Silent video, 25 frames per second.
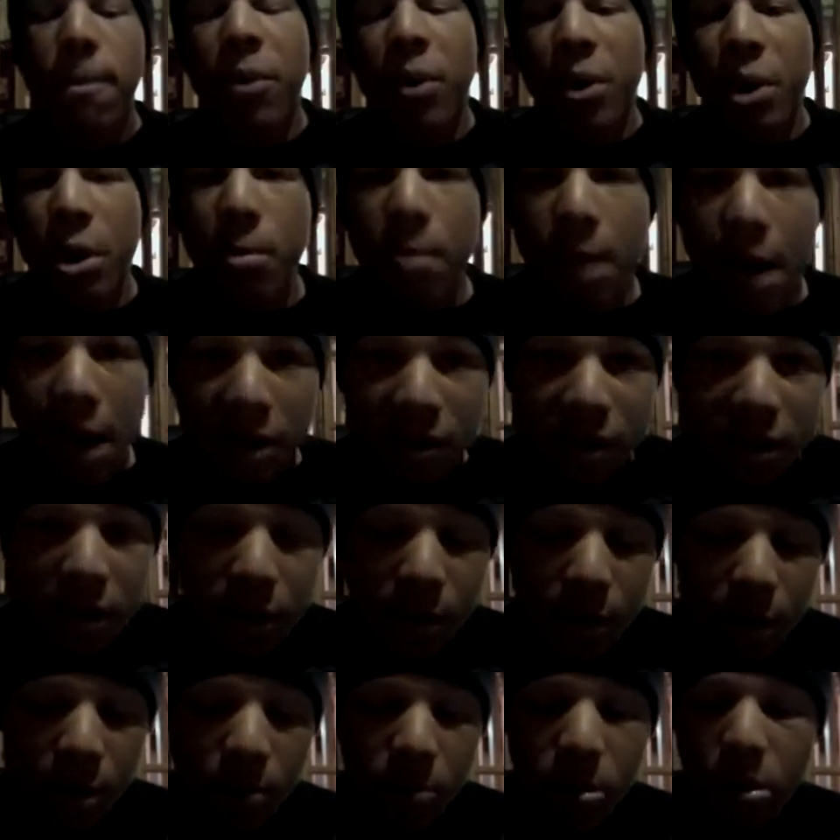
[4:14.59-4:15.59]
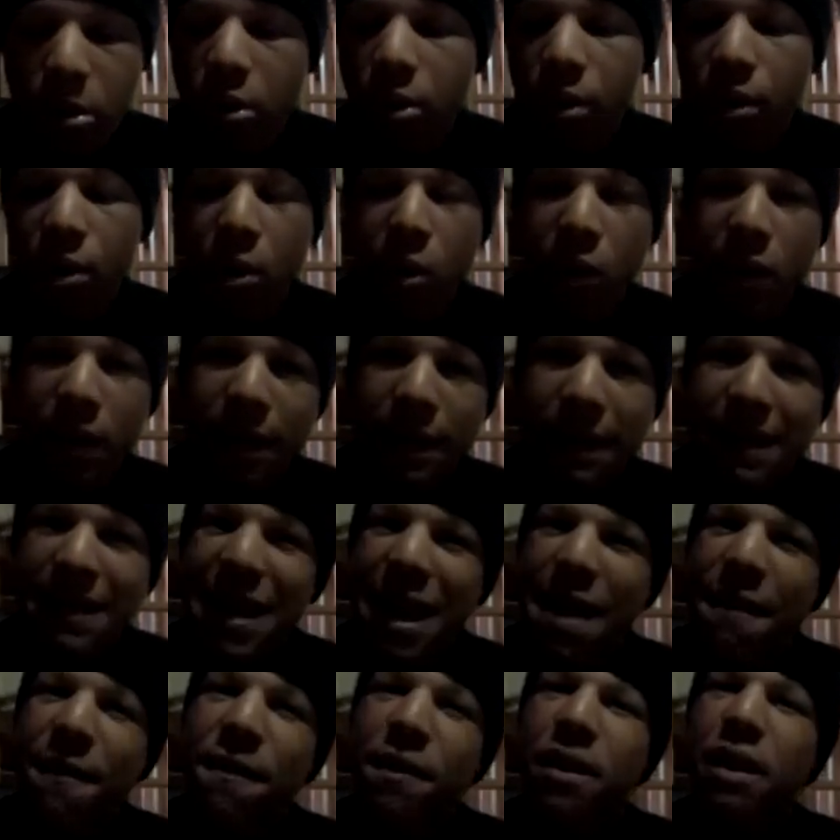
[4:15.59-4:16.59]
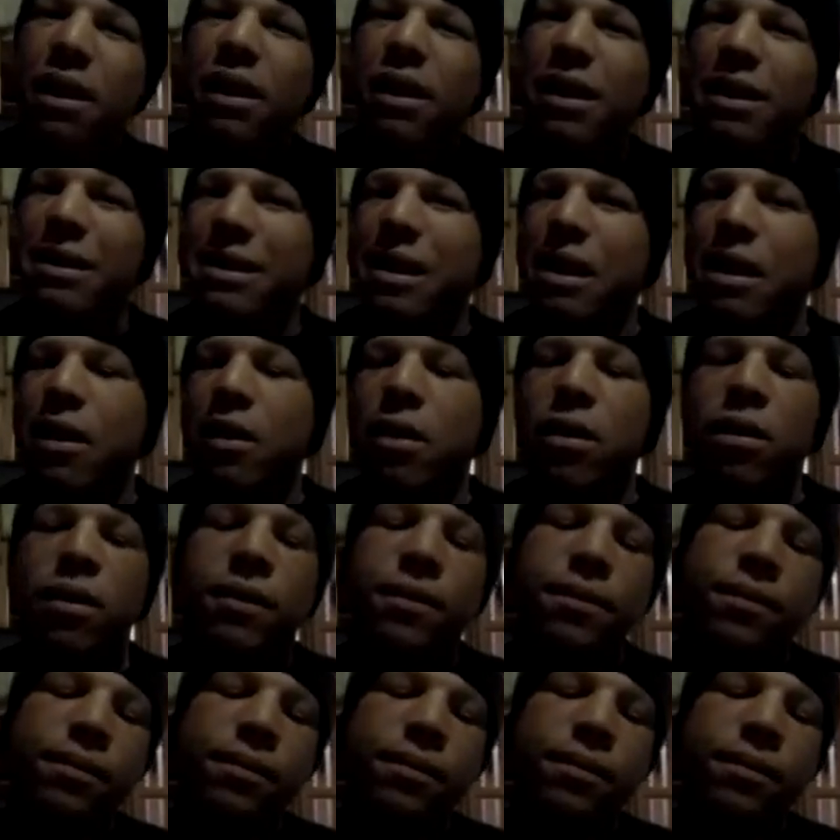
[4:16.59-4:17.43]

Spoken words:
but when you mount it on your board, you can definitely tell.